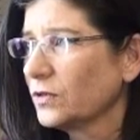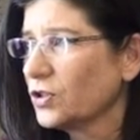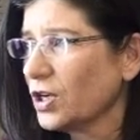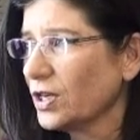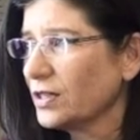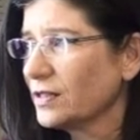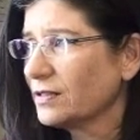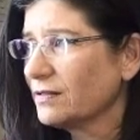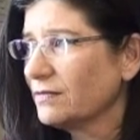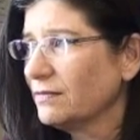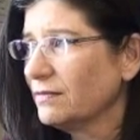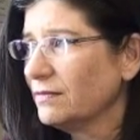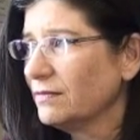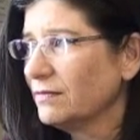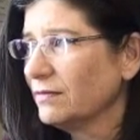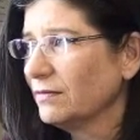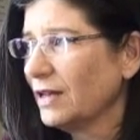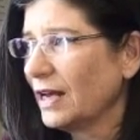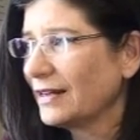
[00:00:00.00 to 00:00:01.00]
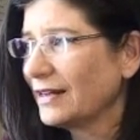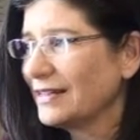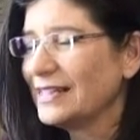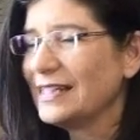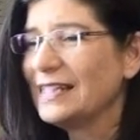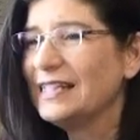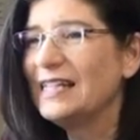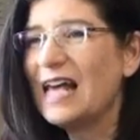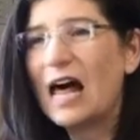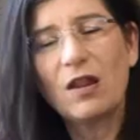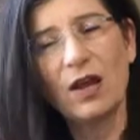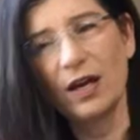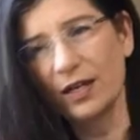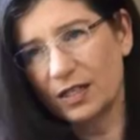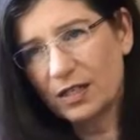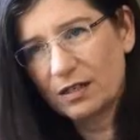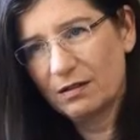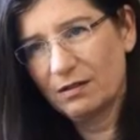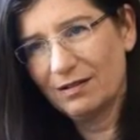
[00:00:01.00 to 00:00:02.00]
just like a
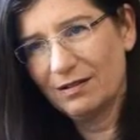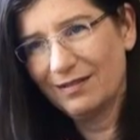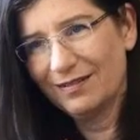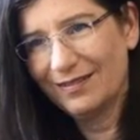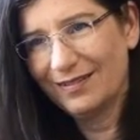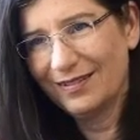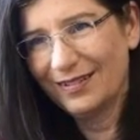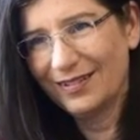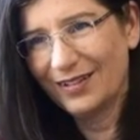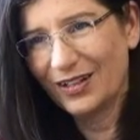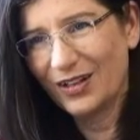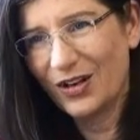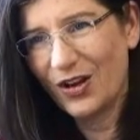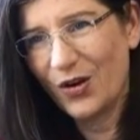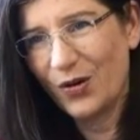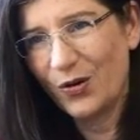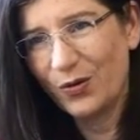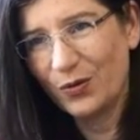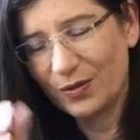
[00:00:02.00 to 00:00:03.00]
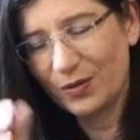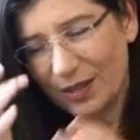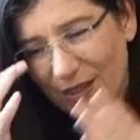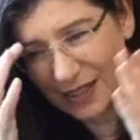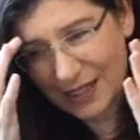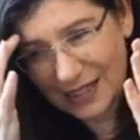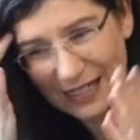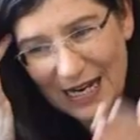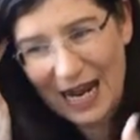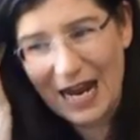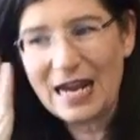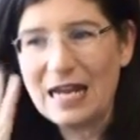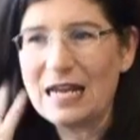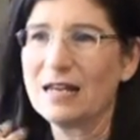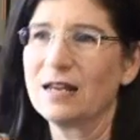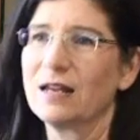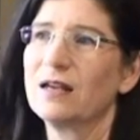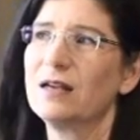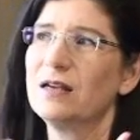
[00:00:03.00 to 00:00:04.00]
zealot,
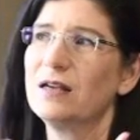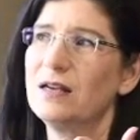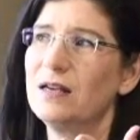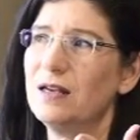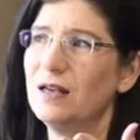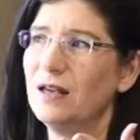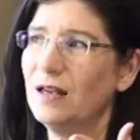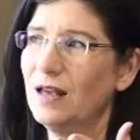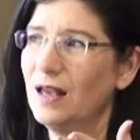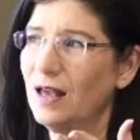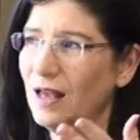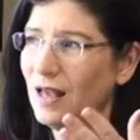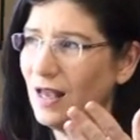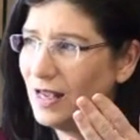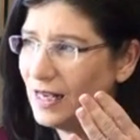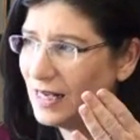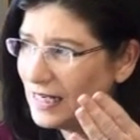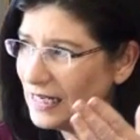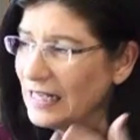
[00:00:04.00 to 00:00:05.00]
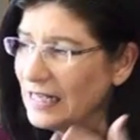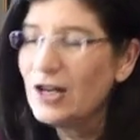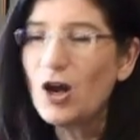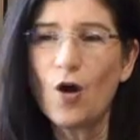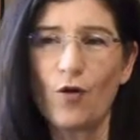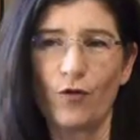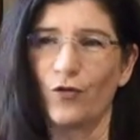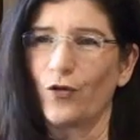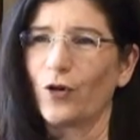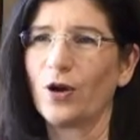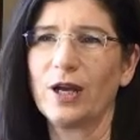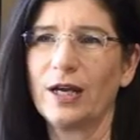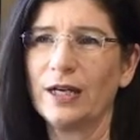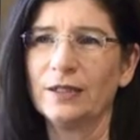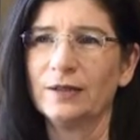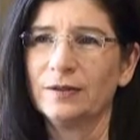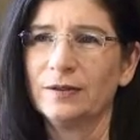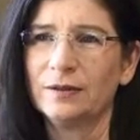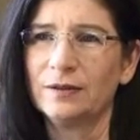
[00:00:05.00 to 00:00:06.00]
staying ego-free,
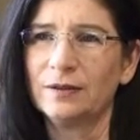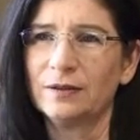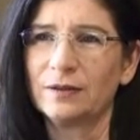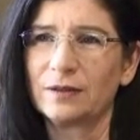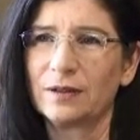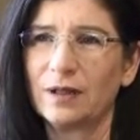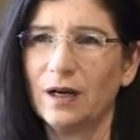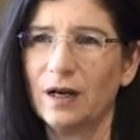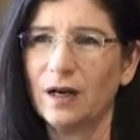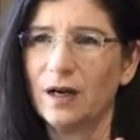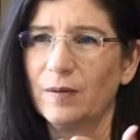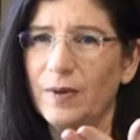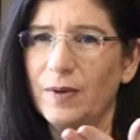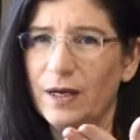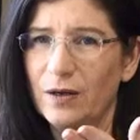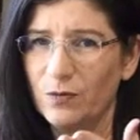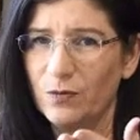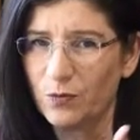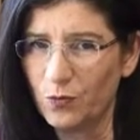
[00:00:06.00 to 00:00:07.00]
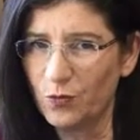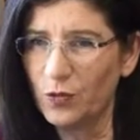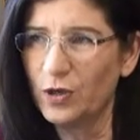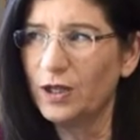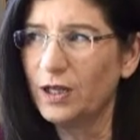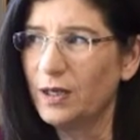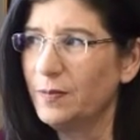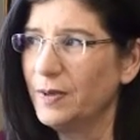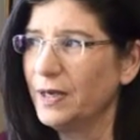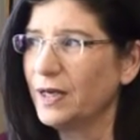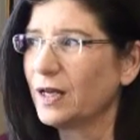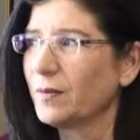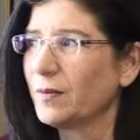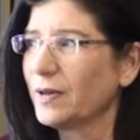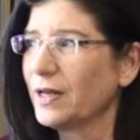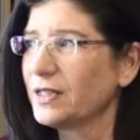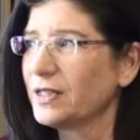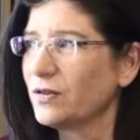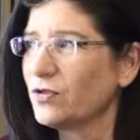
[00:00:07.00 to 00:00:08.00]
and really being in a
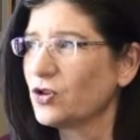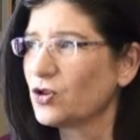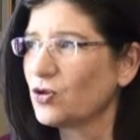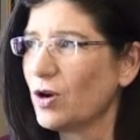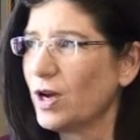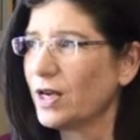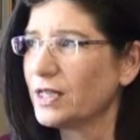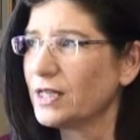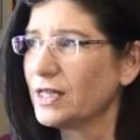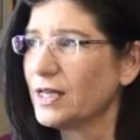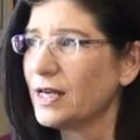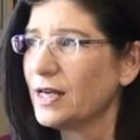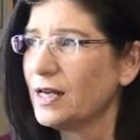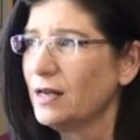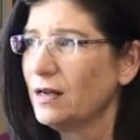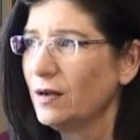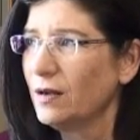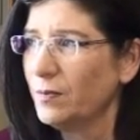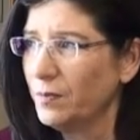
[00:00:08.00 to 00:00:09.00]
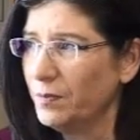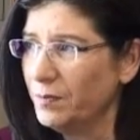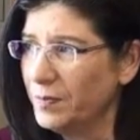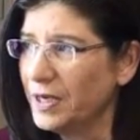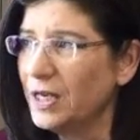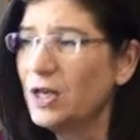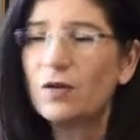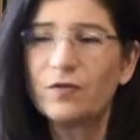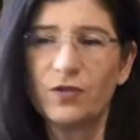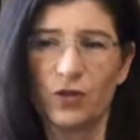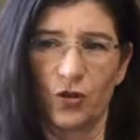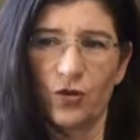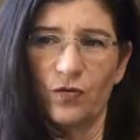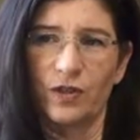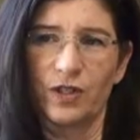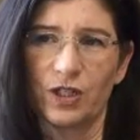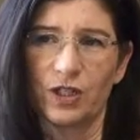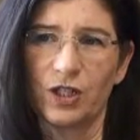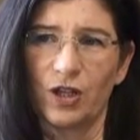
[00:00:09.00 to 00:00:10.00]
place of trying to be of
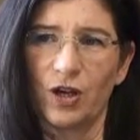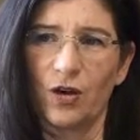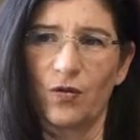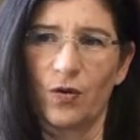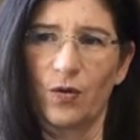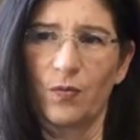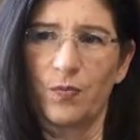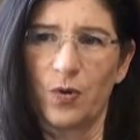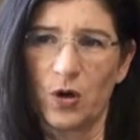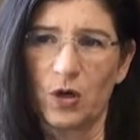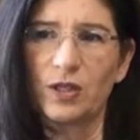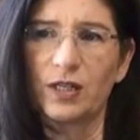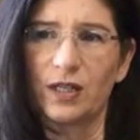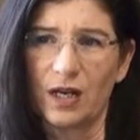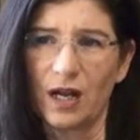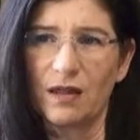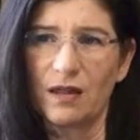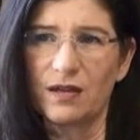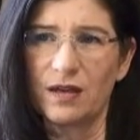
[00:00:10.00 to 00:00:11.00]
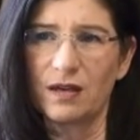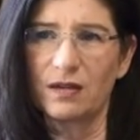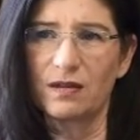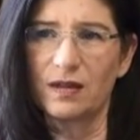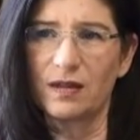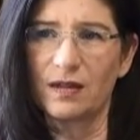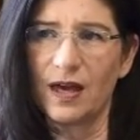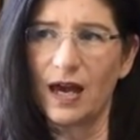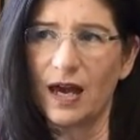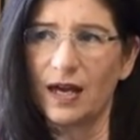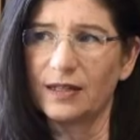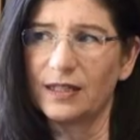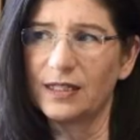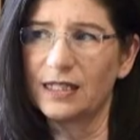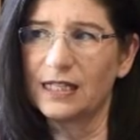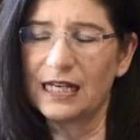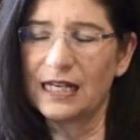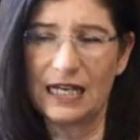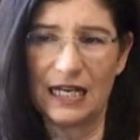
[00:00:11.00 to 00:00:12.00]
service to the other person. I think
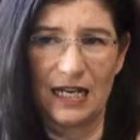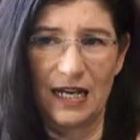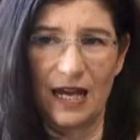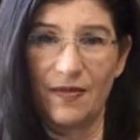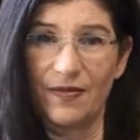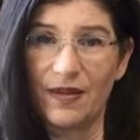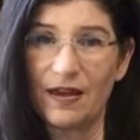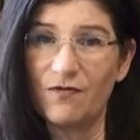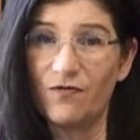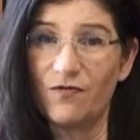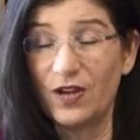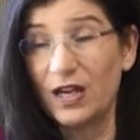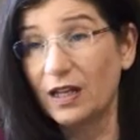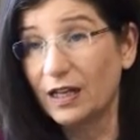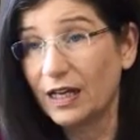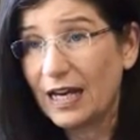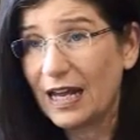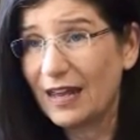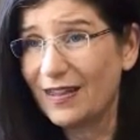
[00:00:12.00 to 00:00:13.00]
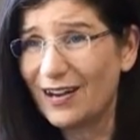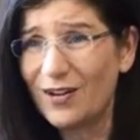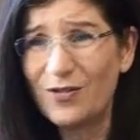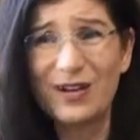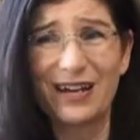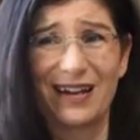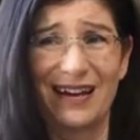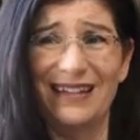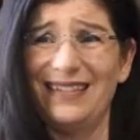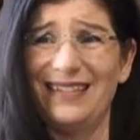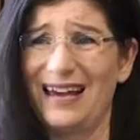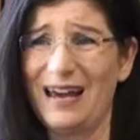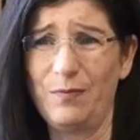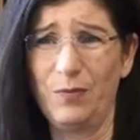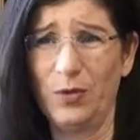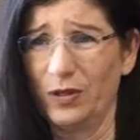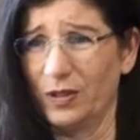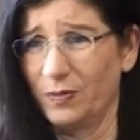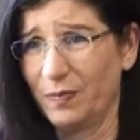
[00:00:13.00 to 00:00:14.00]
that's key, and they feel it, and they don't get
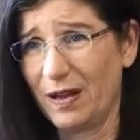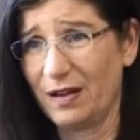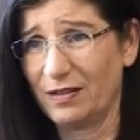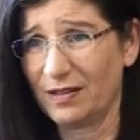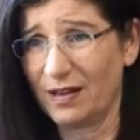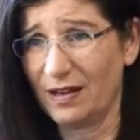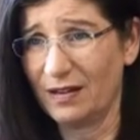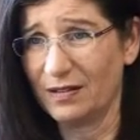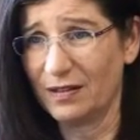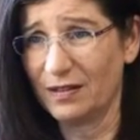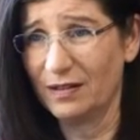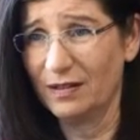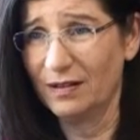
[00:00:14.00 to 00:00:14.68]
that most places.